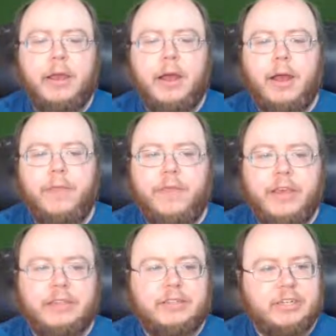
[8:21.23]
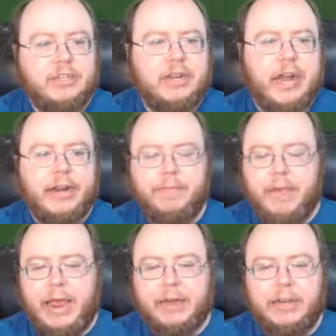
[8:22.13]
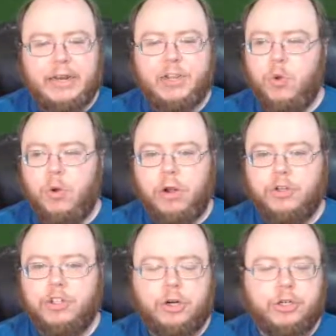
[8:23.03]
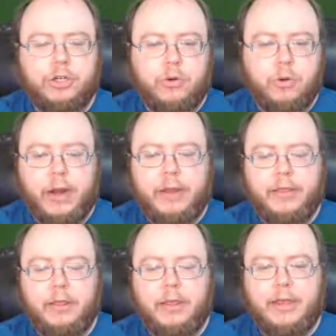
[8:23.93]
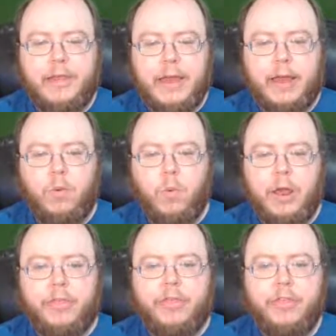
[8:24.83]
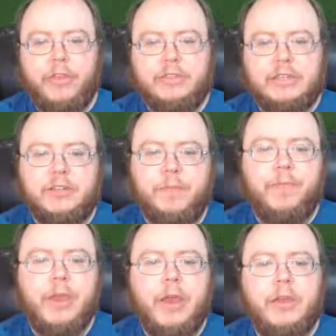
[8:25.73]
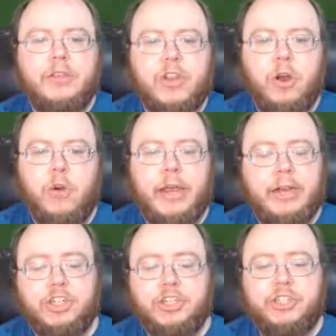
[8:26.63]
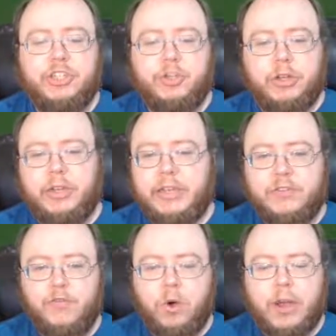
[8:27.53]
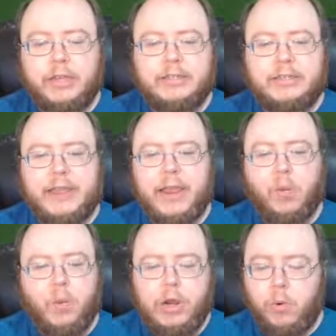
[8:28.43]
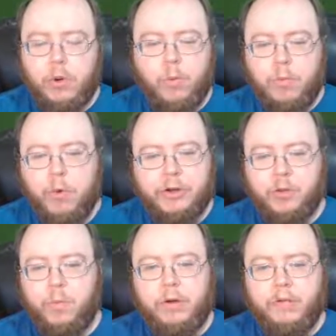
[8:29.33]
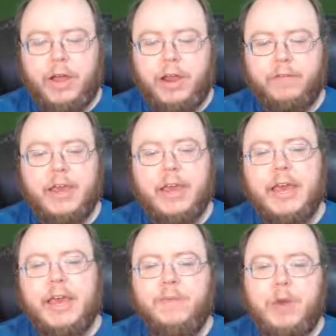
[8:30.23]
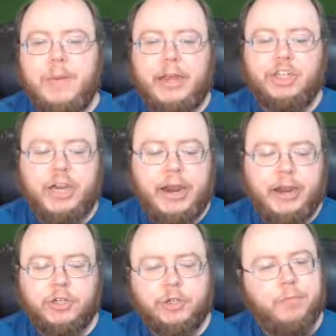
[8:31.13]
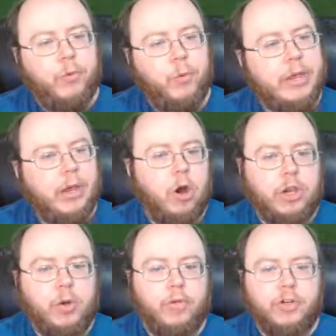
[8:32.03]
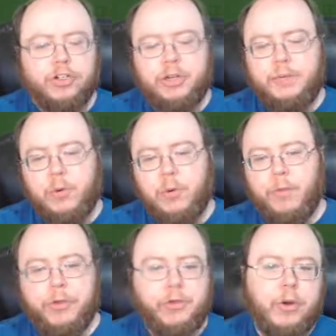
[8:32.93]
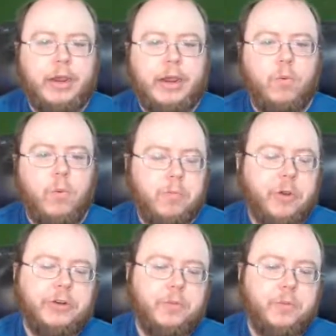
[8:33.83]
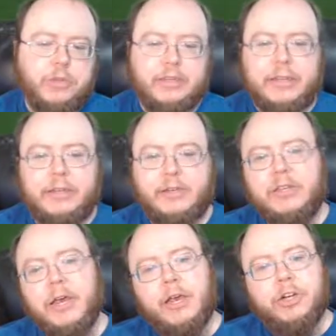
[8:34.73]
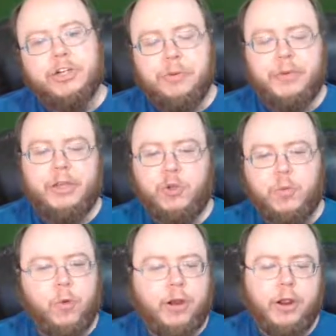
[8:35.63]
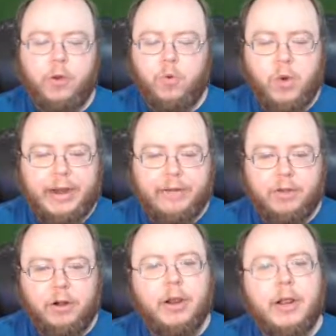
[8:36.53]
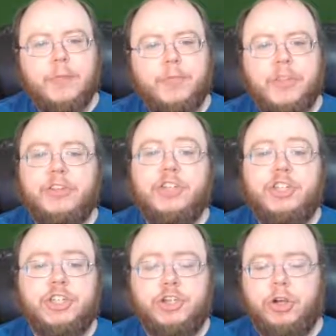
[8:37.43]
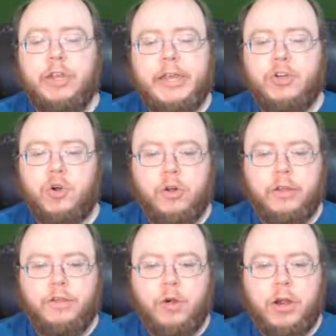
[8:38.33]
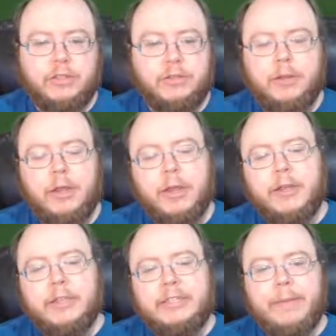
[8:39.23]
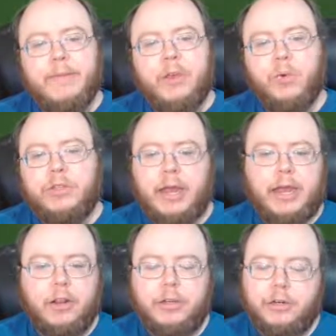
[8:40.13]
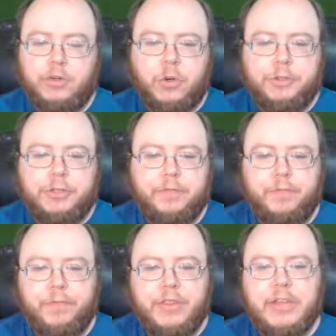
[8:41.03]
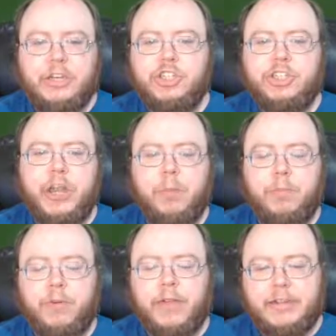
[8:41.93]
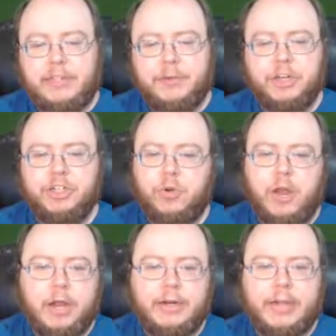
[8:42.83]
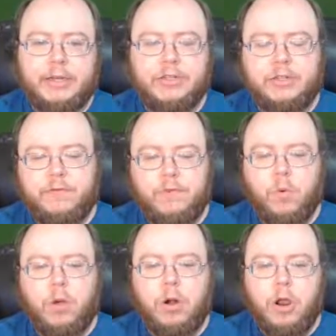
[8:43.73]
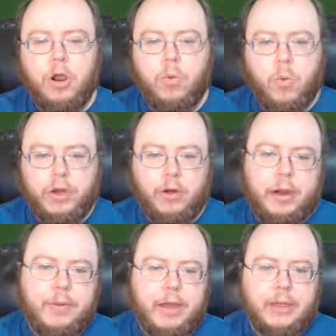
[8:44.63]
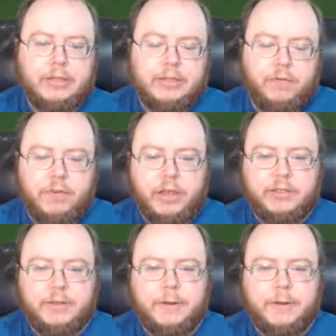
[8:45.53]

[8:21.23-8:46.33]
This does not impact any URL structure or anything like that with the system. So it just strictly is for us to say we are on 1.2.5. If we make a change, we can argue over should it be 1.3, 1.2.6, should it be a 2.0, whatever. This is just strictly internally for us. Same thing with title and description. These just help provide some additional context for what your API itself does.